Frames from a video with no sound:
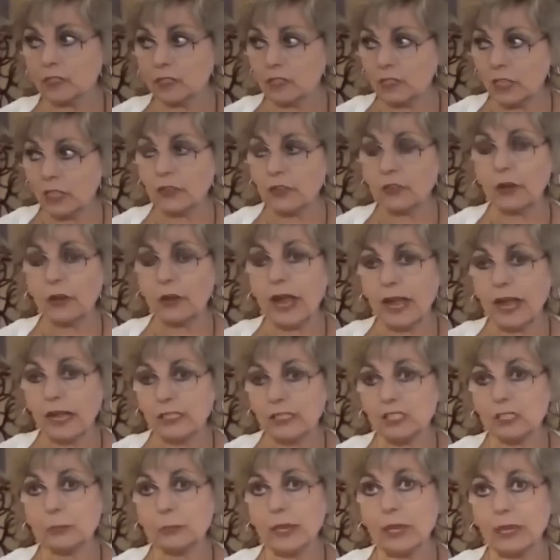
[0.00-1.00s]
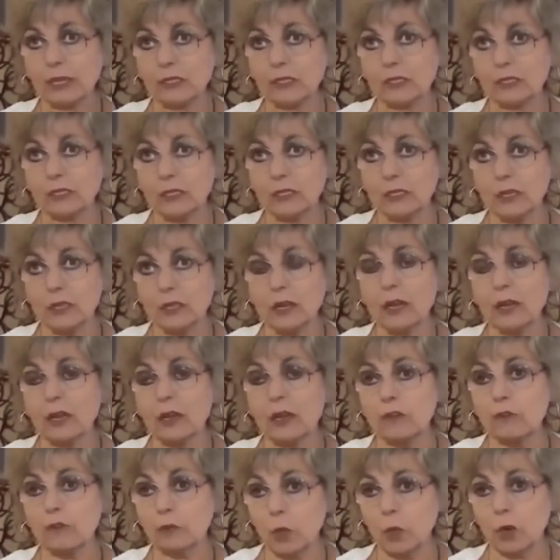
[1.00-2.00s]
That's another aspect
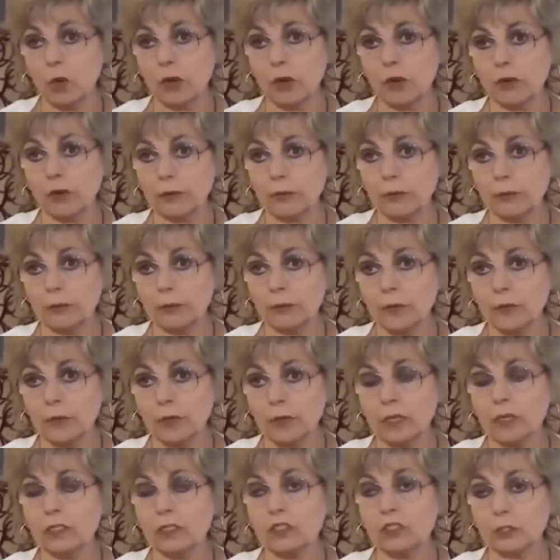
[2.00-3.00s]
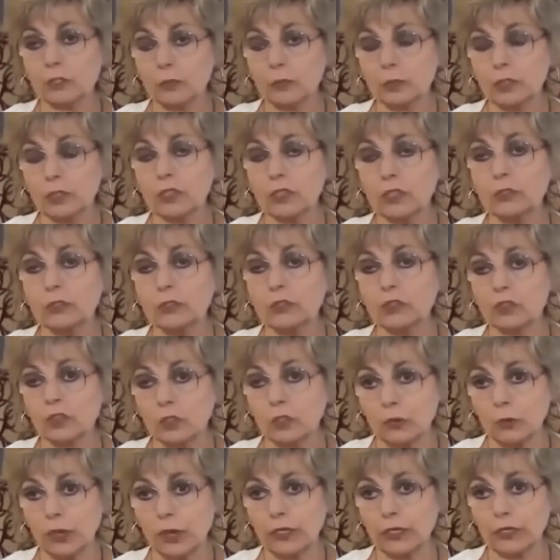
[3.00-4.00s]
of war, is to
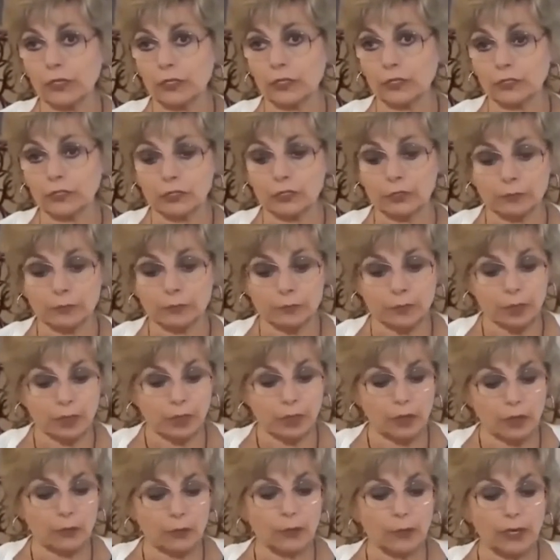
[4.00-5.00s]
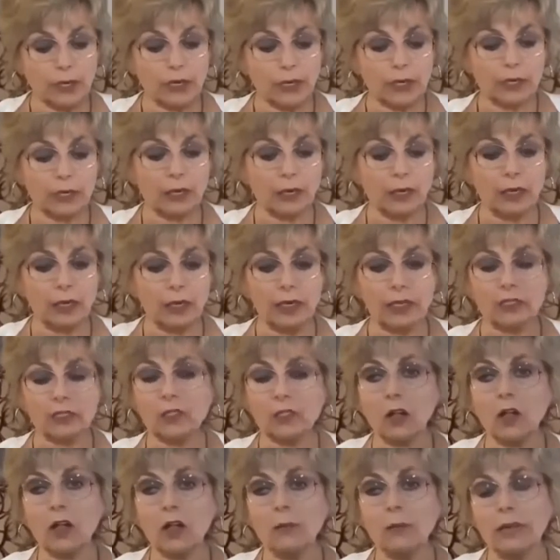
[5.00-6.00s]
reduce the creditors. But
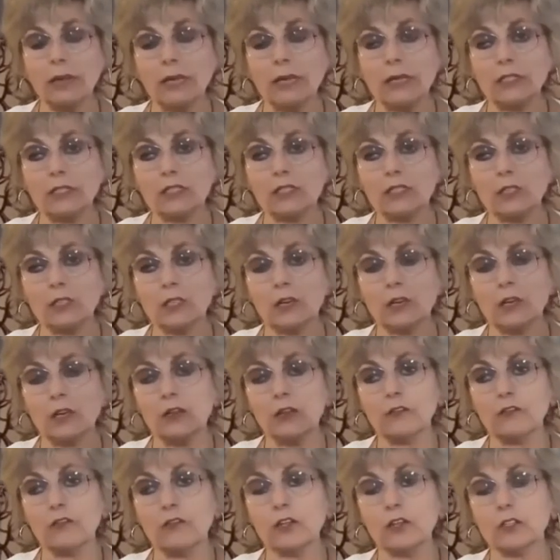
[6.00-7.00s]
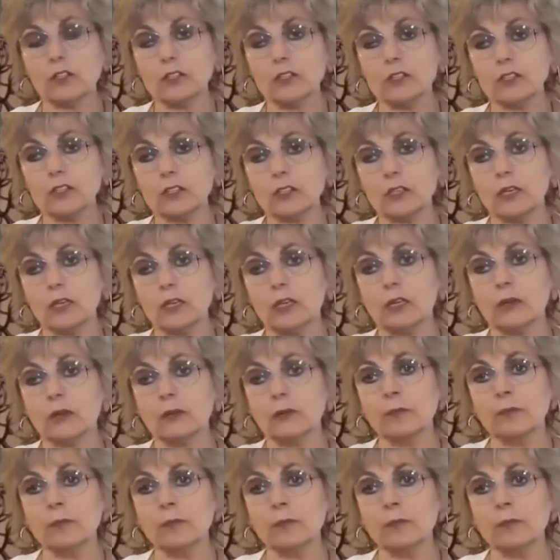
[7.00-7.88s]
it's all based on the false